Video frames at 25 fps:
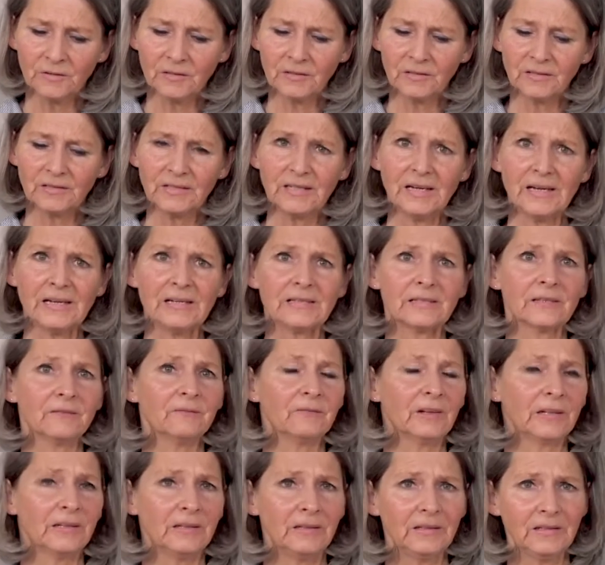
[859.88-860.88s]
And the
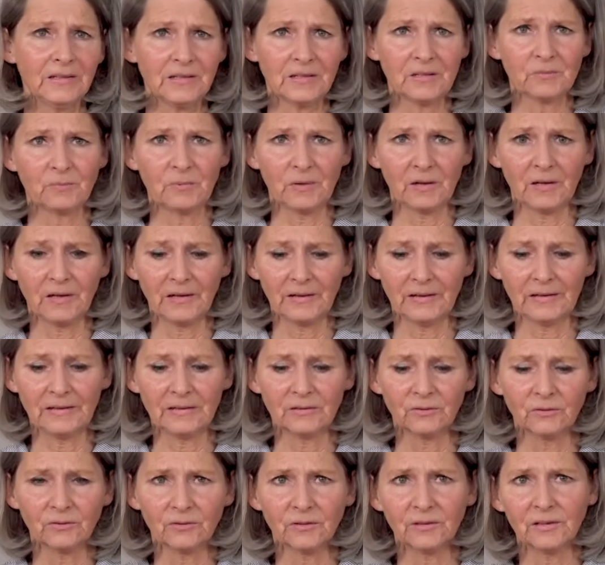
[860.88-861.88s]
parents weren't ready.
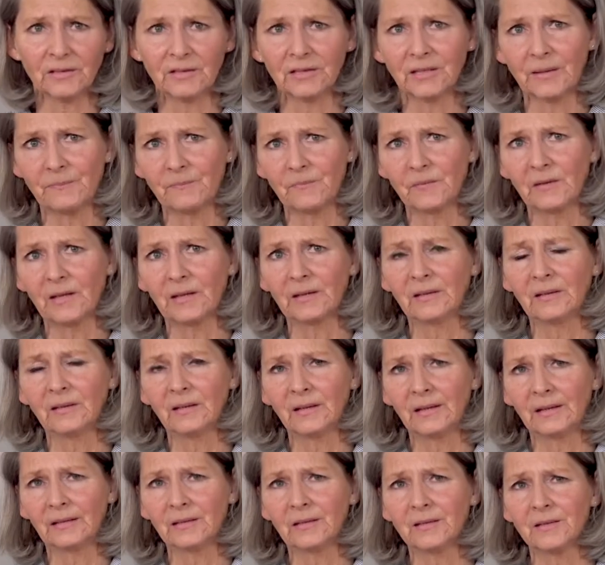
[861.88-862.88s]
And then I
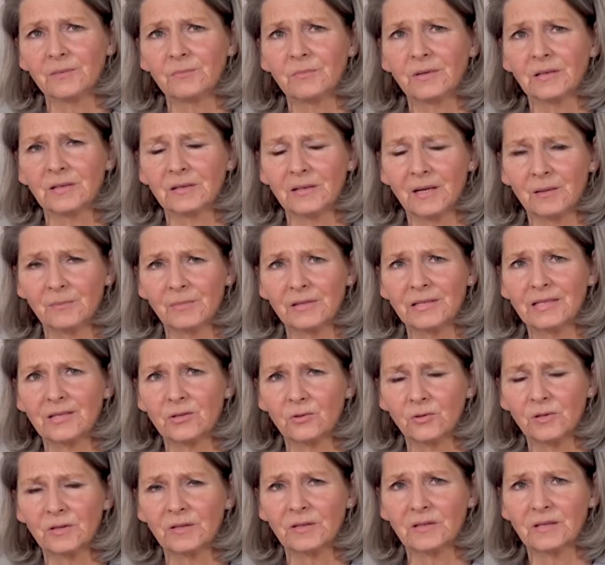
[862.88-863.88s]
actually
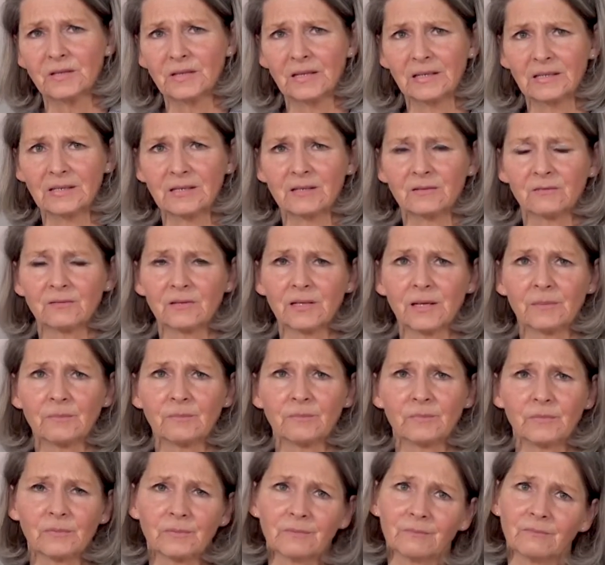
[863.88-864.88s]
asserted
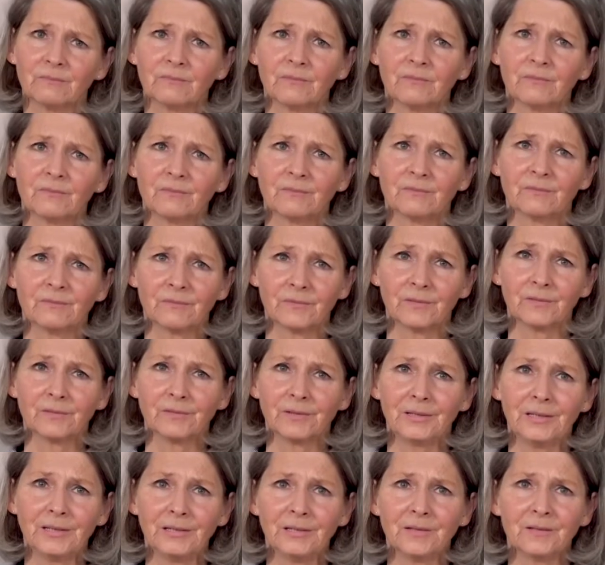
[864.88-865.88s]
myself at the time
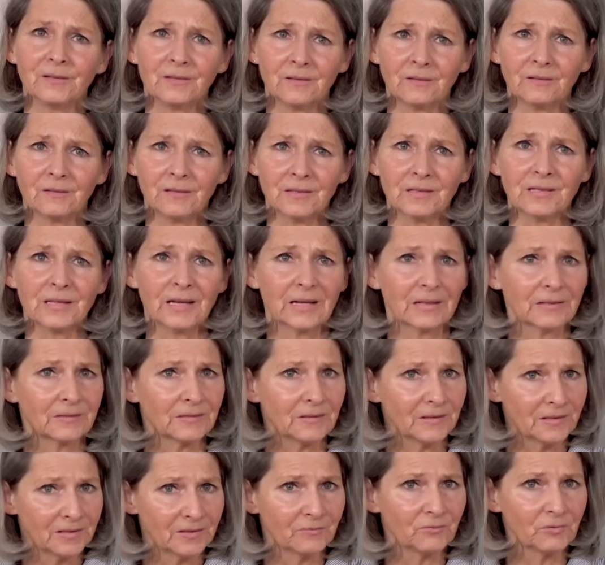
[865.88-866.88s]
and told
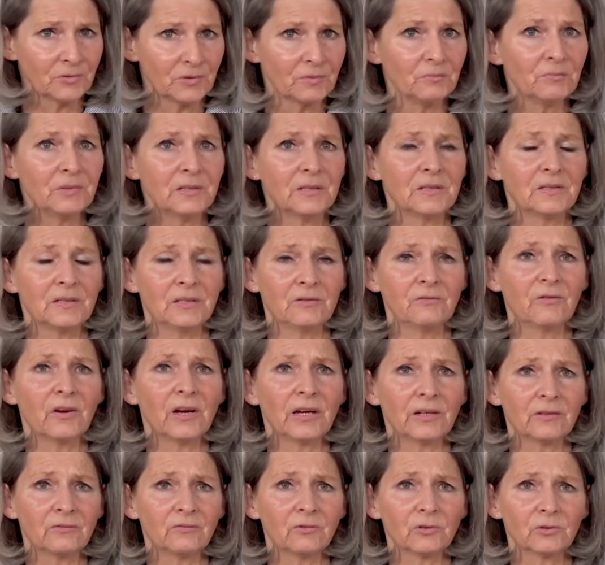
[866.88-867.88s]
them I
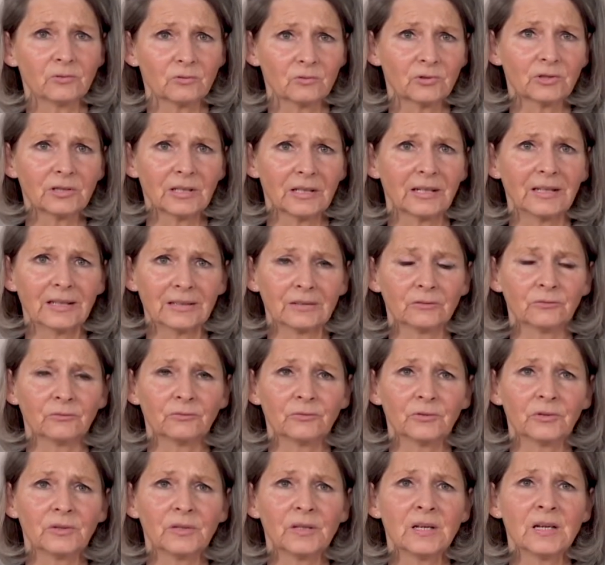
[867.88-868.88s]
would share the
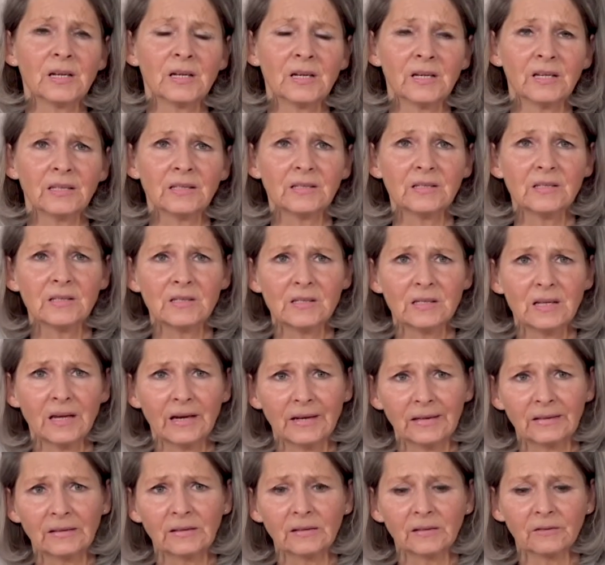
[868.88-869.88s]
responsibility
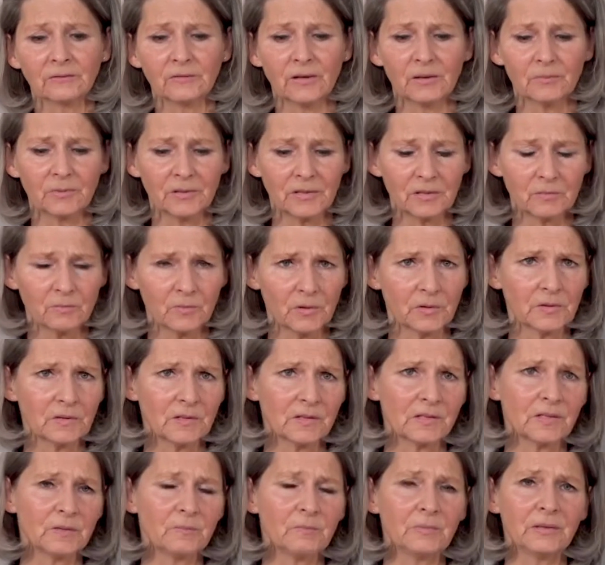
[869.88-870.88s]
for this procedure,
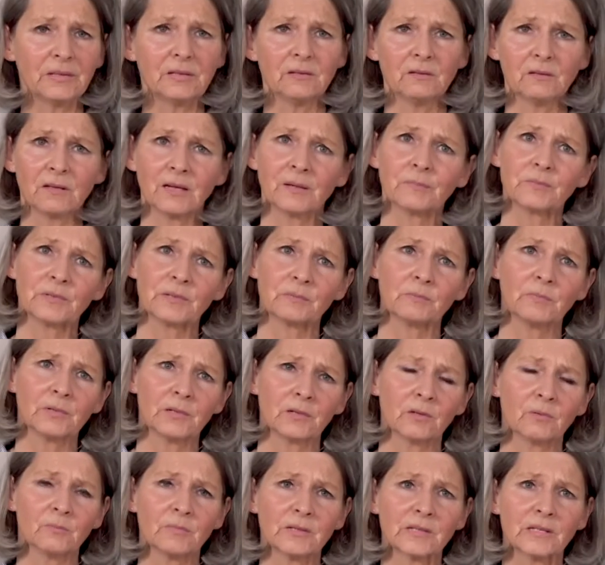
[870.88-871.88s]
but I would
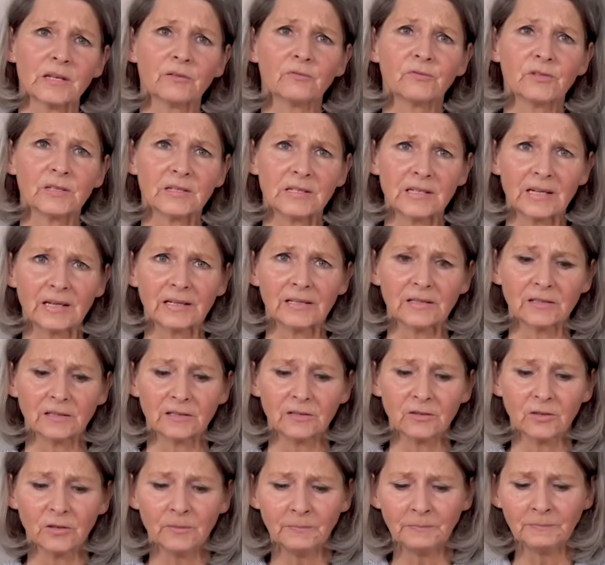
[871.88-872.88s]
like to ask you to do it.
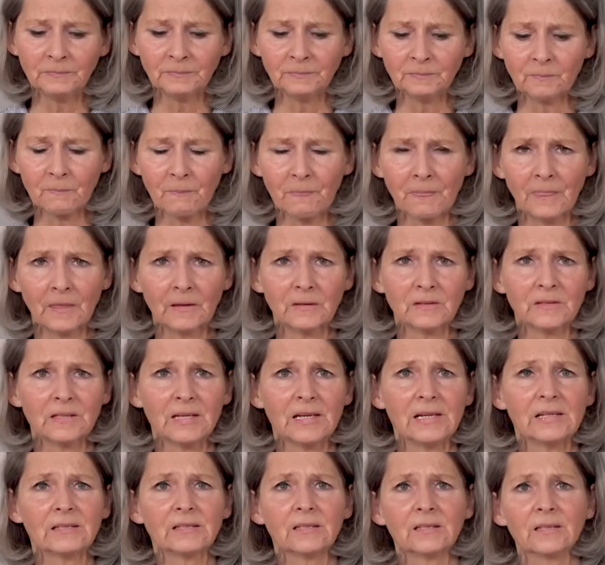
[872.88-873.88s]
And I took a lot of
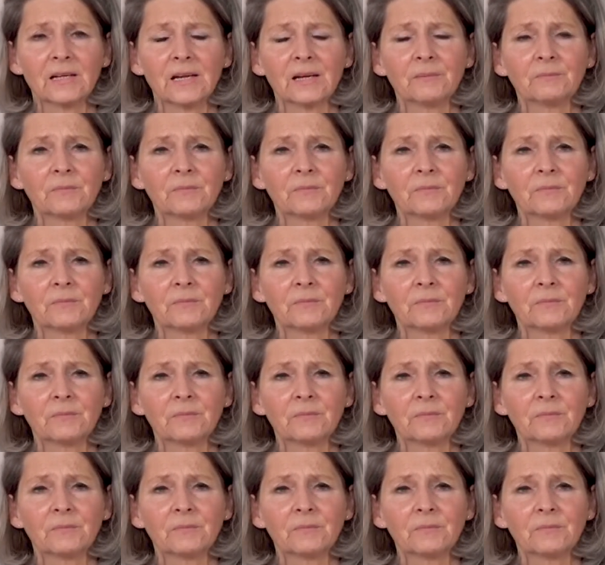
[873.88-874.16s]
time again.